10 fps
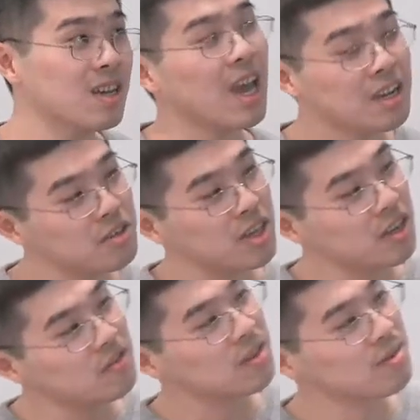actually
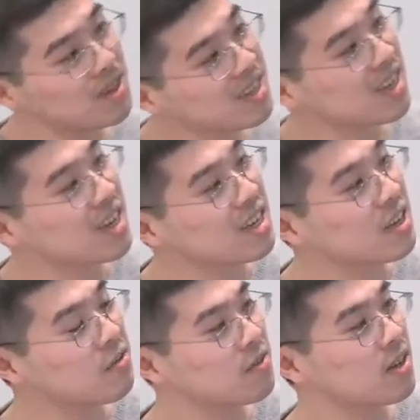if the yeah
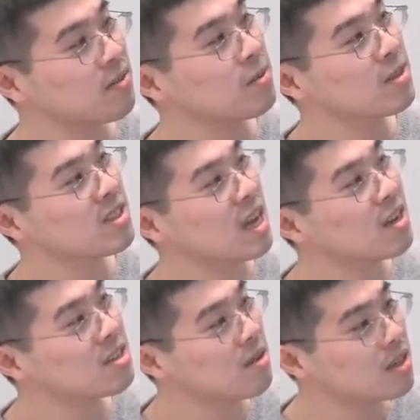if the
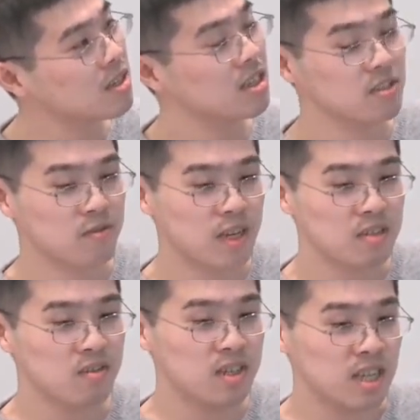seller strategy is fixed
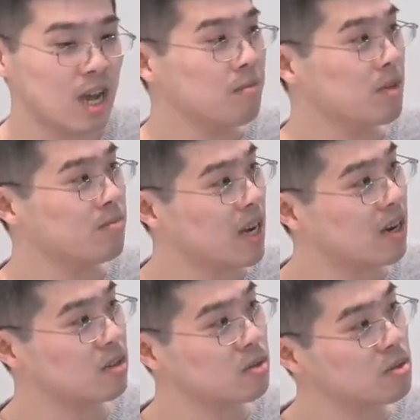over time, the
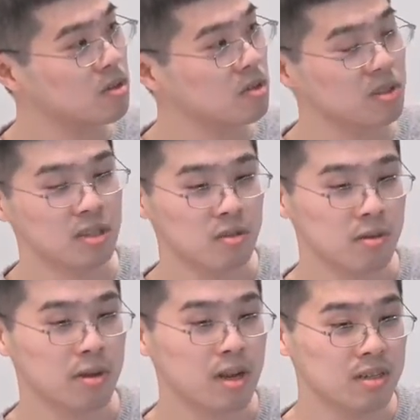buyer should use a
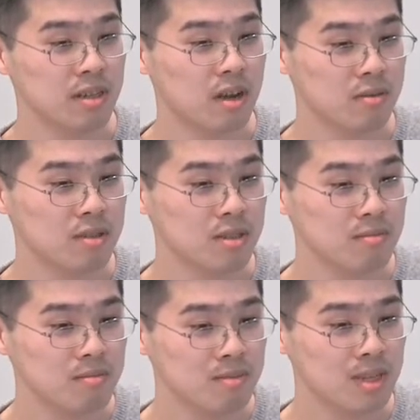no-regret learning algorithm.
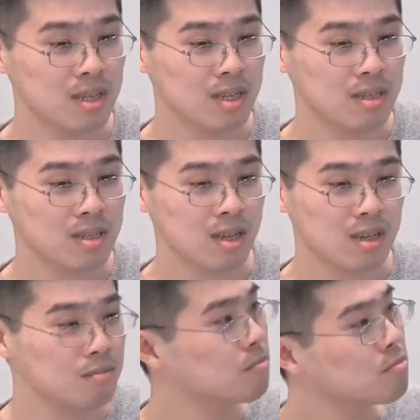
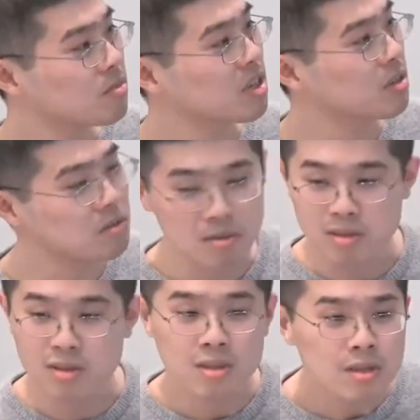So. Pretty so what you're
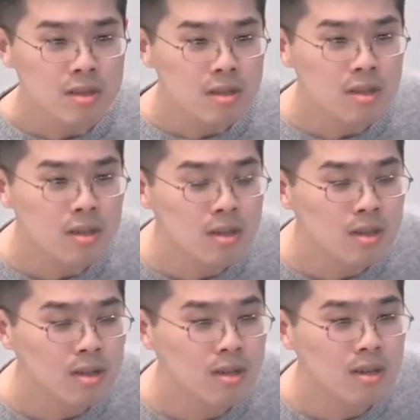saying is
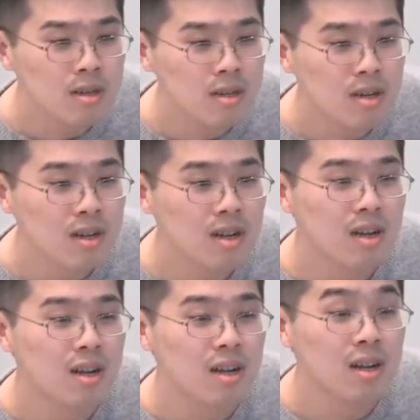
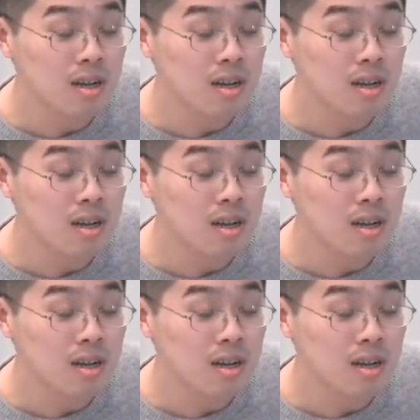the